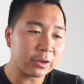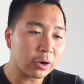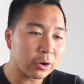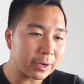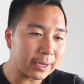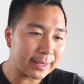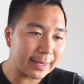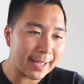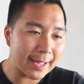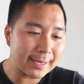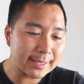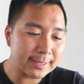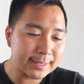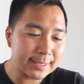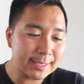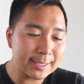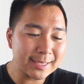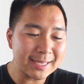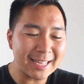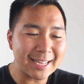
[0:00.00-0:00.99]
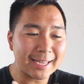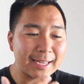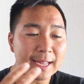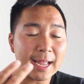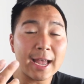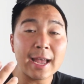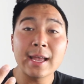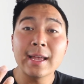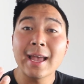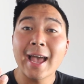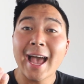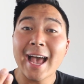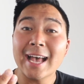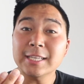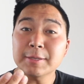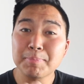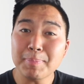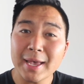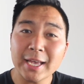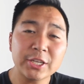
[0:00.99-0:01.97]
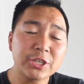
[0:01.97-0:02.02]
turning tendencies and it has
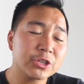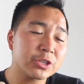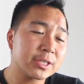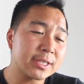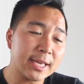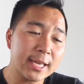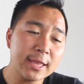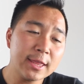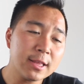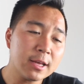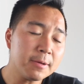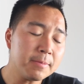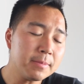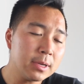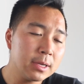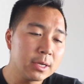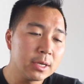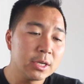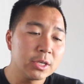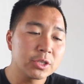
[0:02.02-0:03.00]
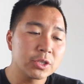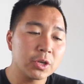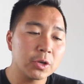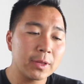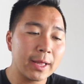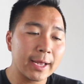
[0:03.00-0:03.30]
pictures in them. So